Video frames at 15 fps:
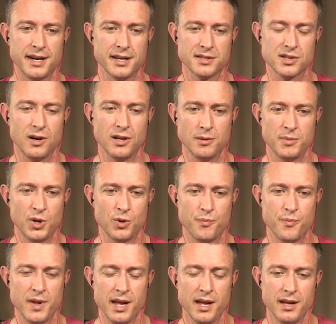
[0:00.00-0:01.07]
It's all
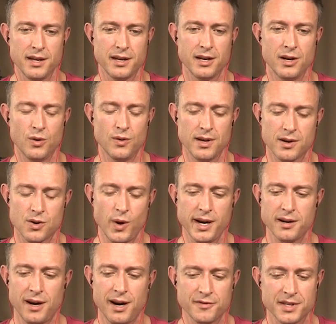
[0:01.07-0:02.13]
about, you know, quite
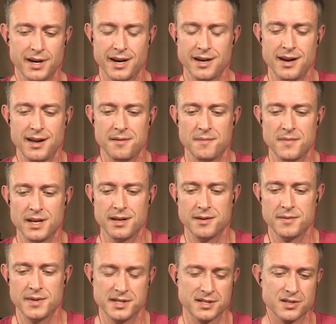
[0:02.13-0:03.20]
often, and
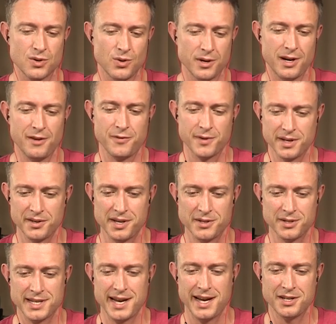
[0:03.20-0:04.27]
this is going off on
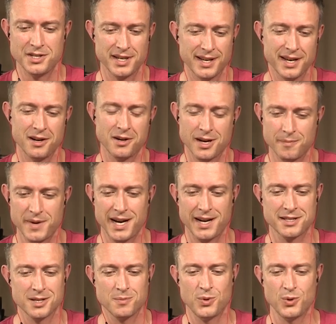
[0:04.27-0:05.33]
another tangent again, I'll come
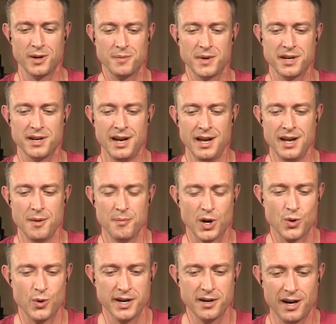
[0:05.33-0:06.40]
back to your point, but
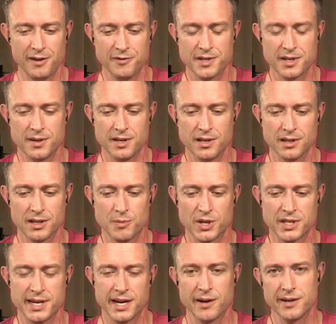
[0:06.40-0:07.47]
quite often
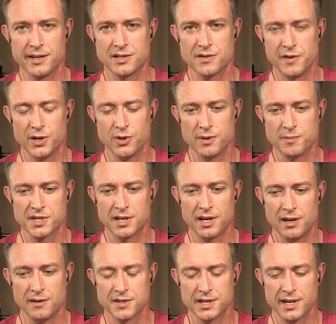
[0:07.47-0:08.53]
libertarians view
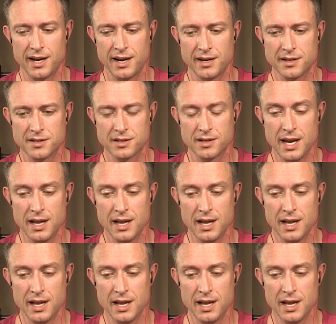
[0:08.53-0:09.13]
themselves as,